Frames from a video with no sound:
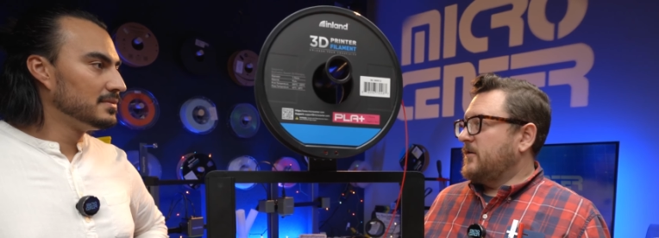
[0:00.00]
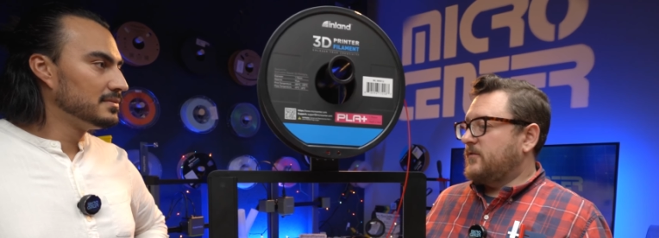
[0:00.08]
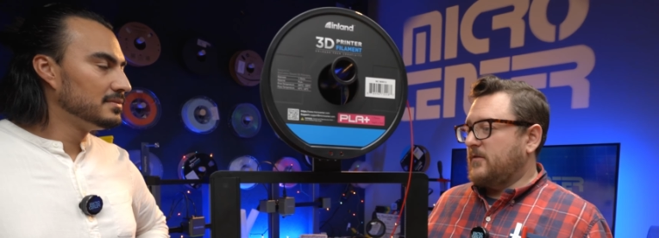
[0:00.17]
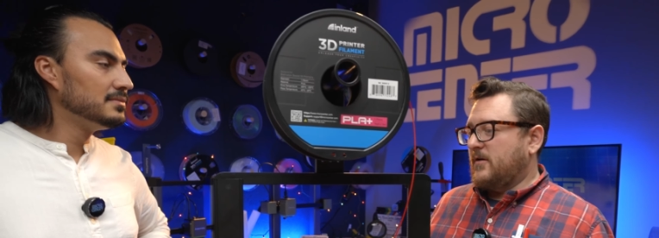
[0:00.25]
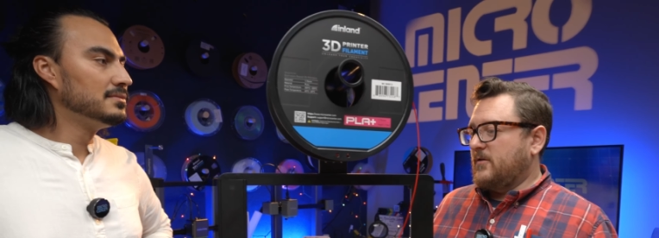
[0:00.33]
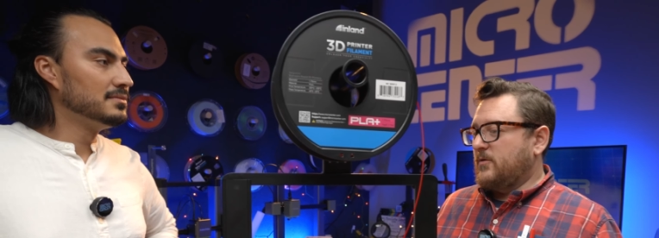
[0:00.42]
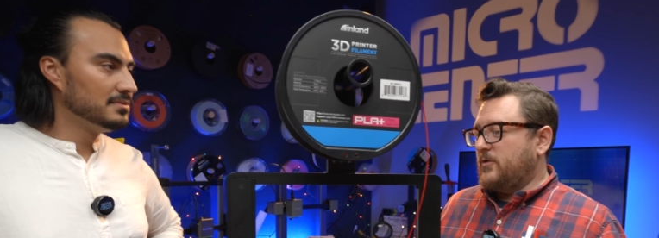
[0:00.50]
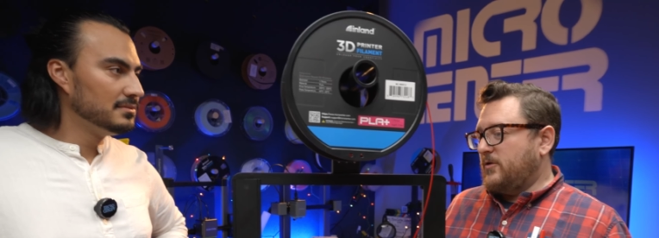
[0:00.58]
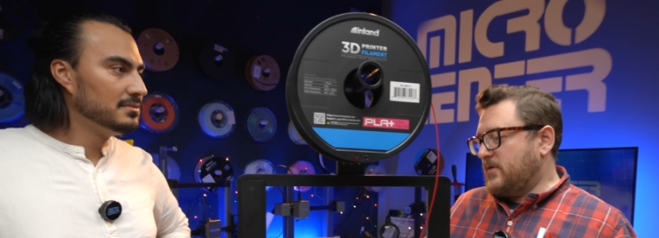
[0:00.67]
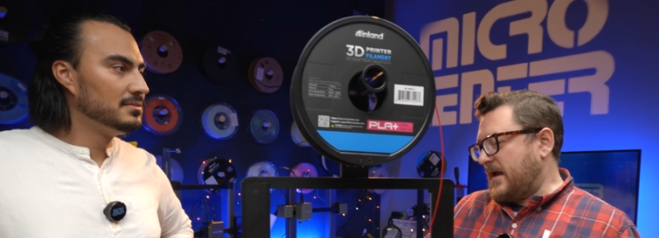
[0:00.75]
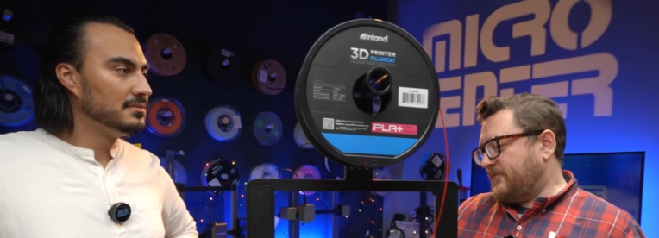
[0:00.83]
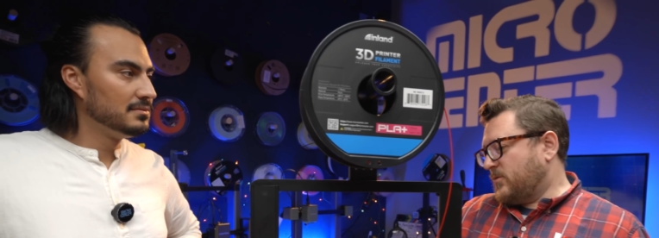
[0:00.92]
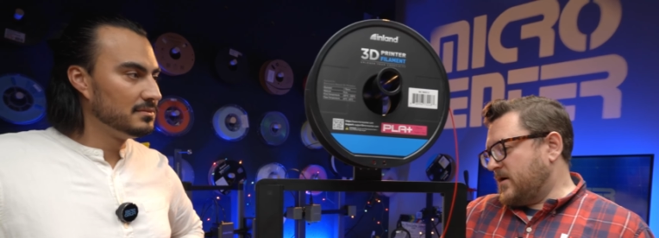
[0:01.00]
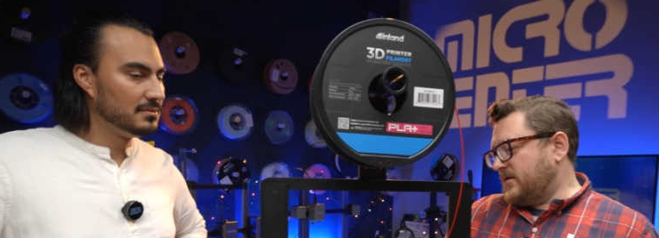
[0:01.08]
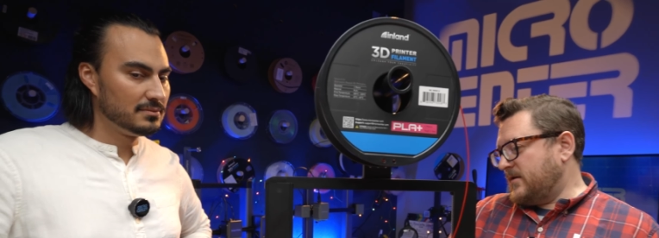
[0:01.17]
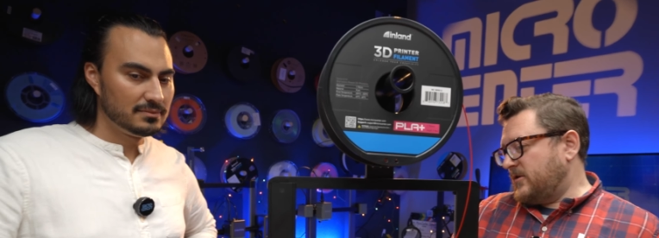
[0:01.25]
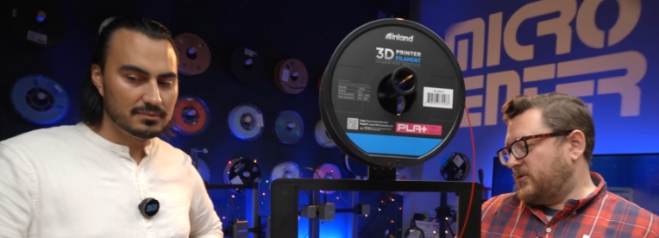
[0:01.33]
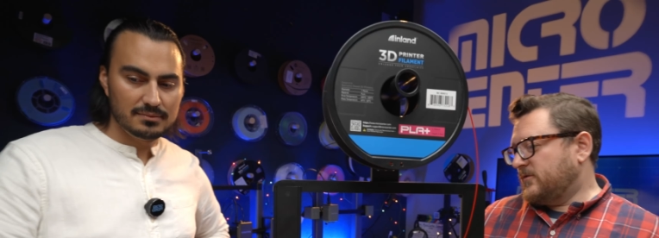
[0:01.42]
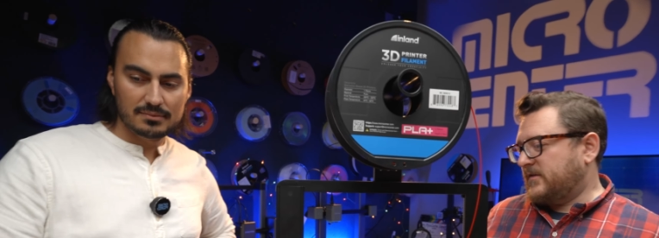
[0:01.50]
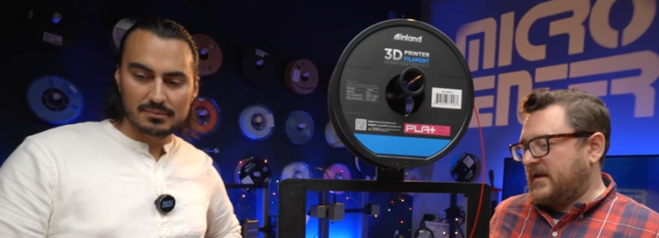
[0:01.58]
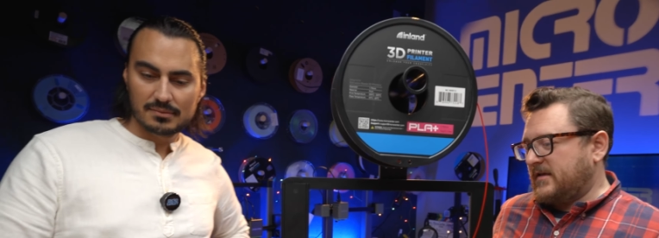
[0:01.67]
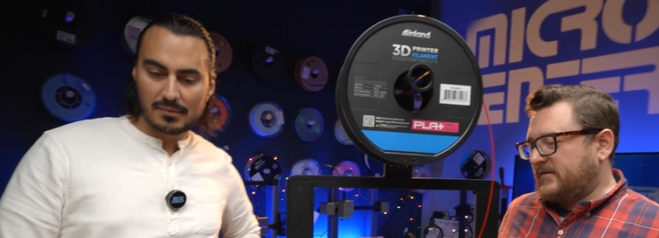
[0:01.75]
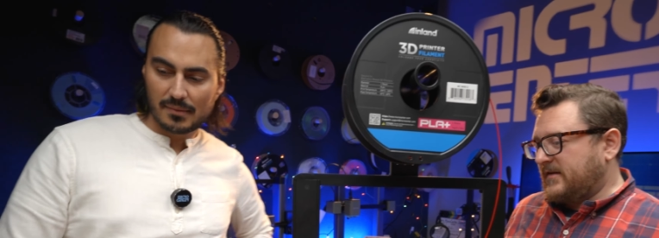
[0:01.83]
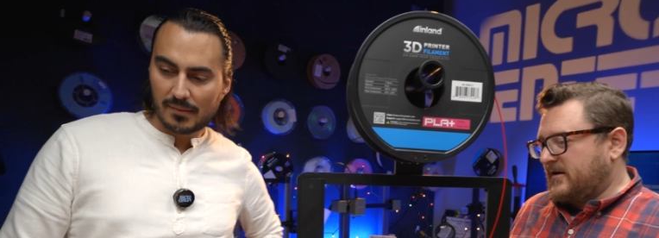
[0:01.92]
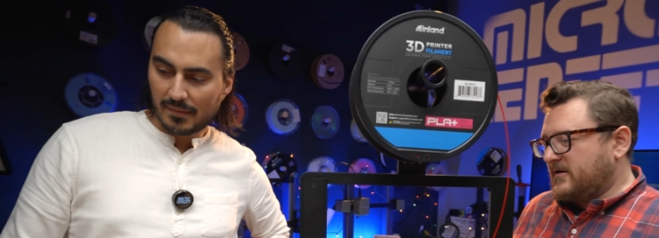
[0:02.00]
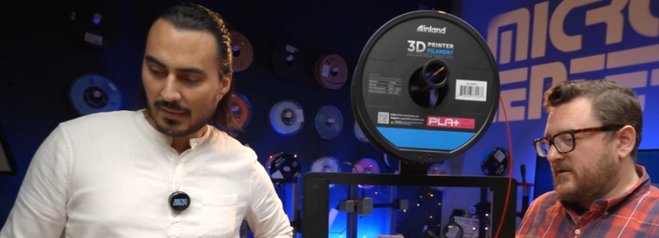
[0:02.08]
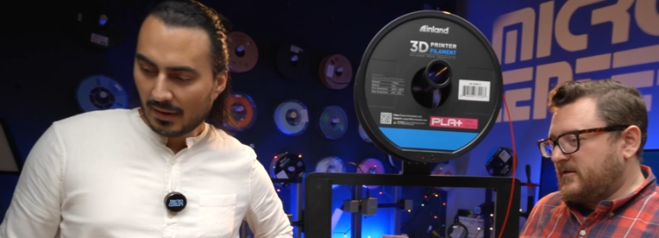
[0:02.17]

Speaker 1: So you have one use case here